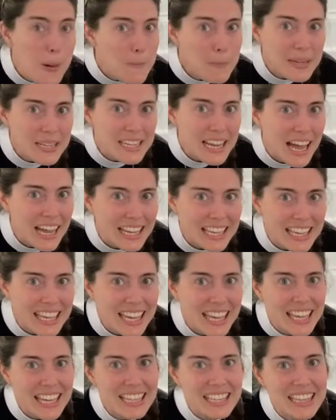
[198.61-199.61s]
but not a
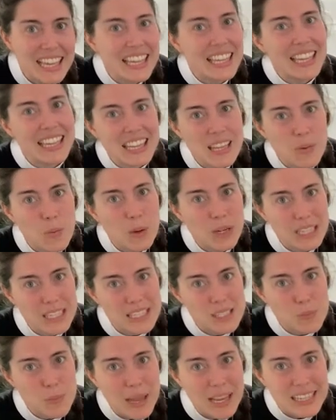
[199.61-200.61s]
king like anyone
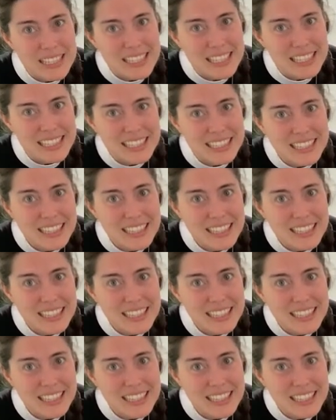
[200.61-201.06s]
expected.